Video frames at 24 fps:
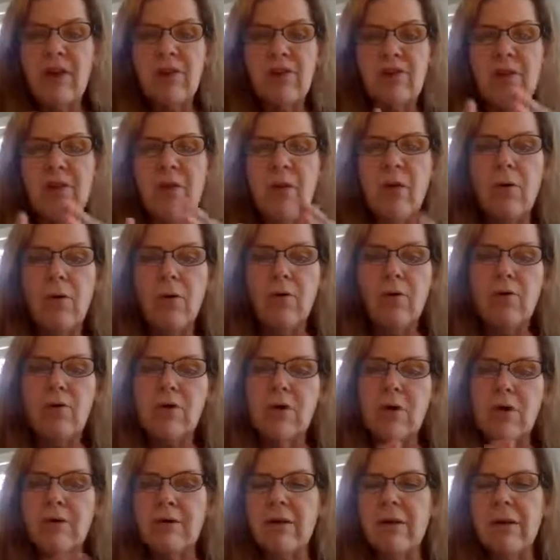So,
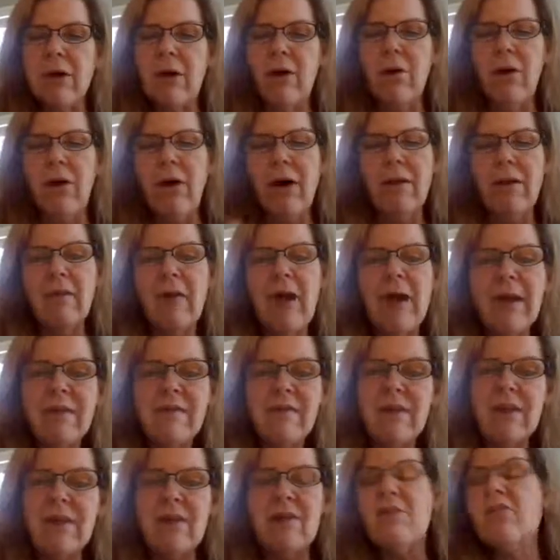you know, a lot
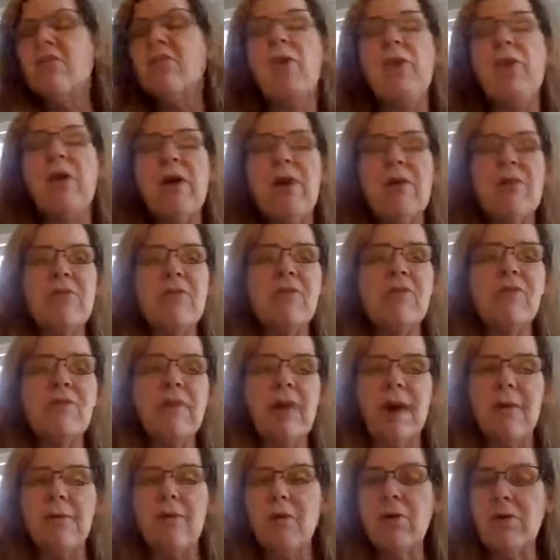of these poisons,
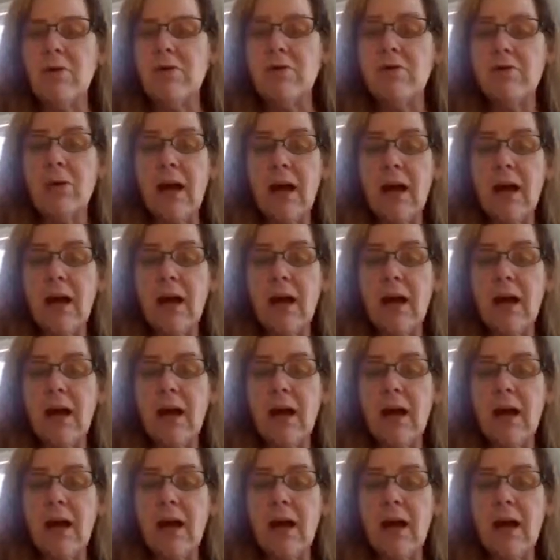chemicals,